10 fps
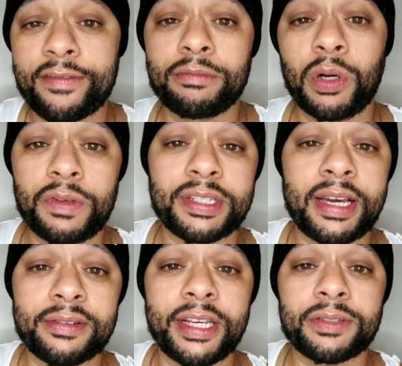in movies
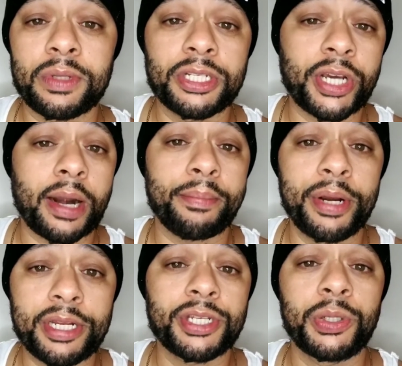nowadays where they try to
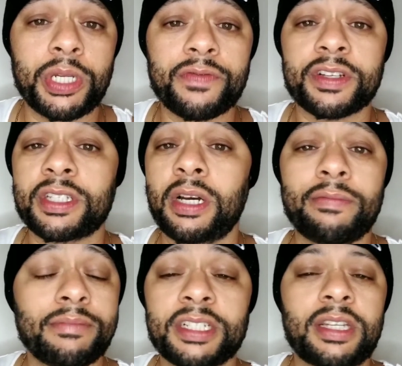preach to you different stuff.
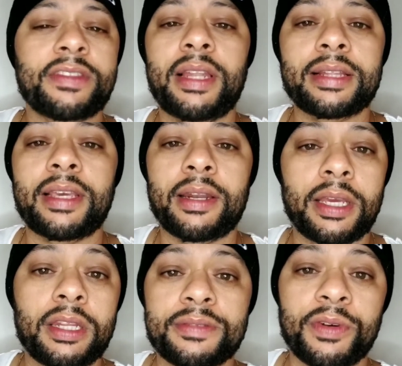There's nothing like that
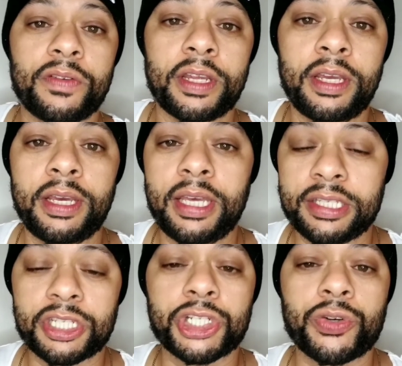in this movie. It's
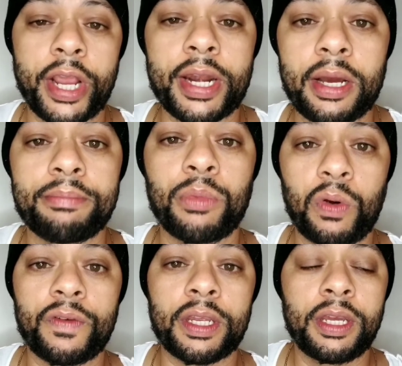a straight up
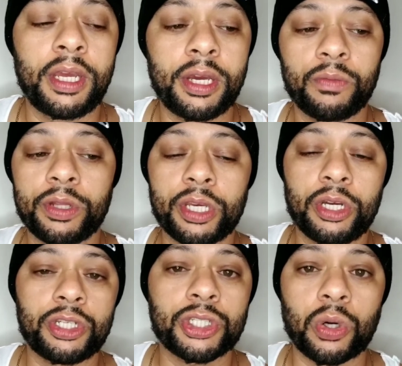movie with a
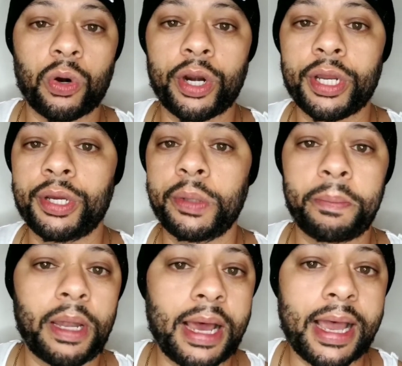good story, good
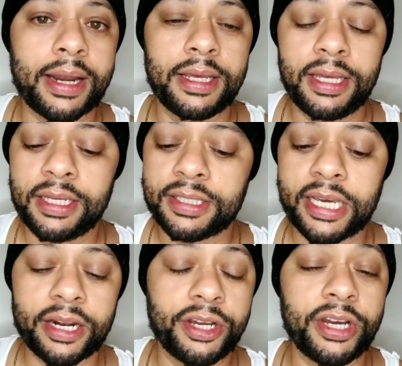plot. It's
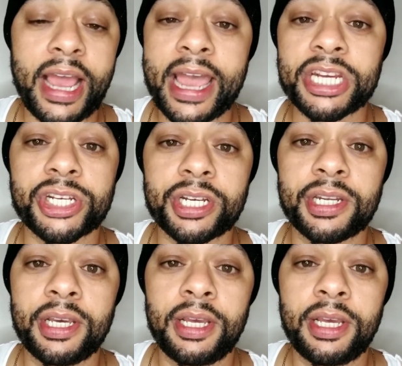got a good action.